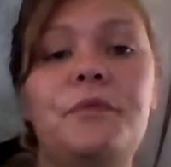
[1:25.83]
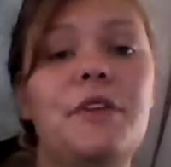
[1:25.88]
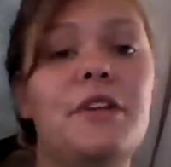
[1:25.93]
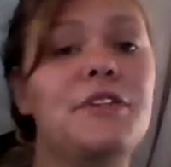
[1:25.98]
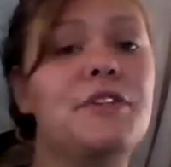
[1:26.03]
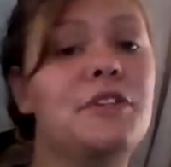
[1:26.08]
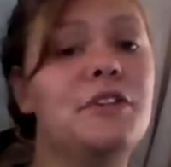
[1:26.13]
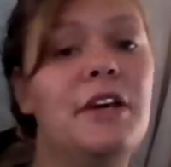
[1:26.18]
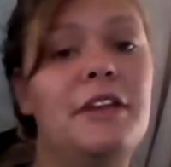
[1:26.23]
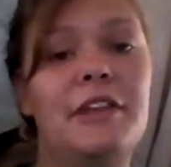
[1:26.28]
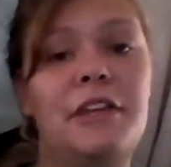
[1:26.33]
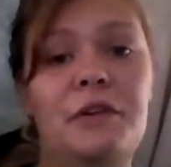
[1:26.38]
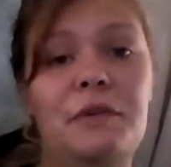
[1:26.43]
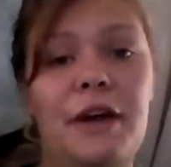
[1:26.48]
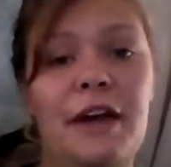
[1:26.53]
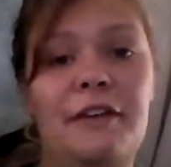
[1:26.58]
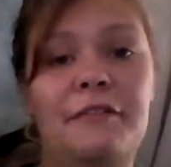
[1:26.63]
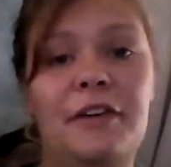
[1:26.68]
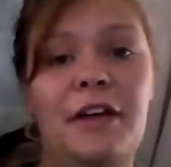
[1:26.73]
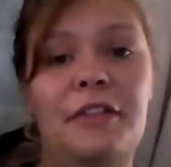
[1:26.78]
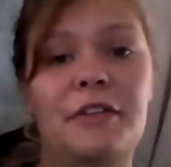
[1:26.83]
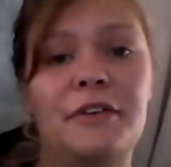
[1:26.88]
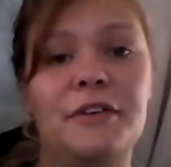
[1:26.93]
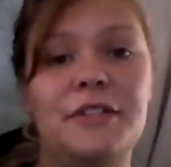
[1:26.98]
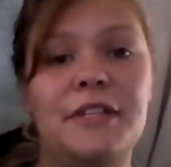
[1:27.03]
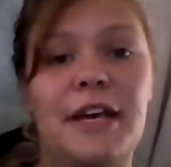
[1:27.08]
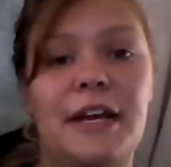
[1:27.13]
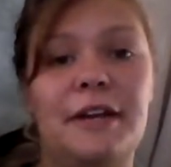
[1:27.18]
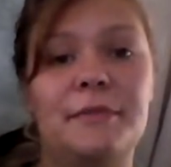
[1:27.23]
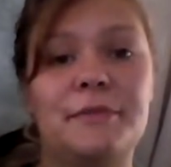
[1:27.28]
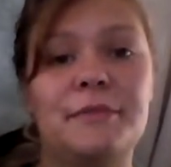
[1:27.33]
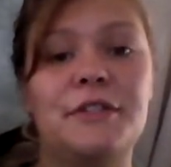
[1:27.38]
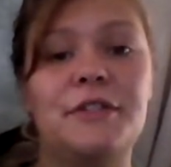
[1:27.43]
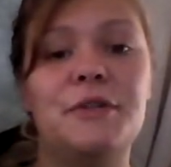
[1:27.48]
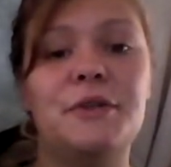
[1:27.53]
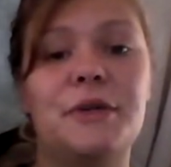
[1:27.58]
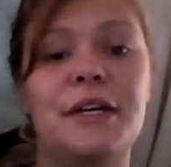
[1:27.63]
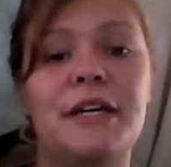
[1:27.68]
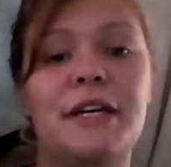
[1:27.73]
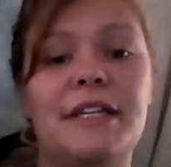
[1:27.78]
So now that you have all those items,
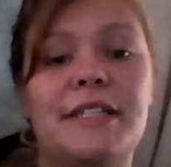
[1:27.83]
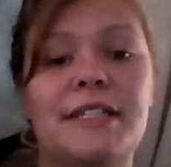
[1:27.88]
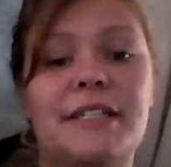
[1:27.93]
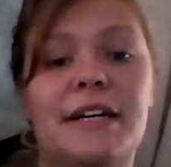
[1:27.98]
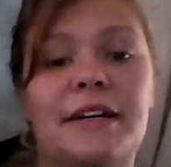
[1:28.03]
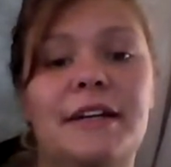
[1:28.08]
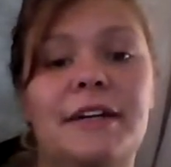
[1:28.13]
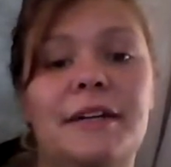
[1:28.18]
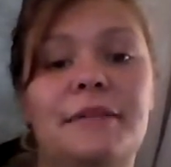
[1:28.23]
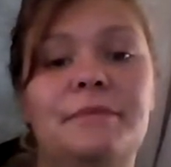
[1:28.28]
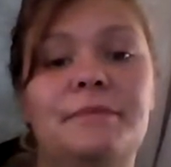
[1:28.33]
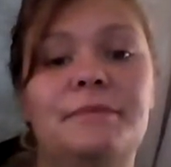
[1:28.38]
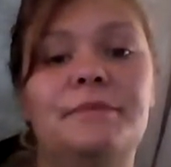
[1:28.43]
you can get started.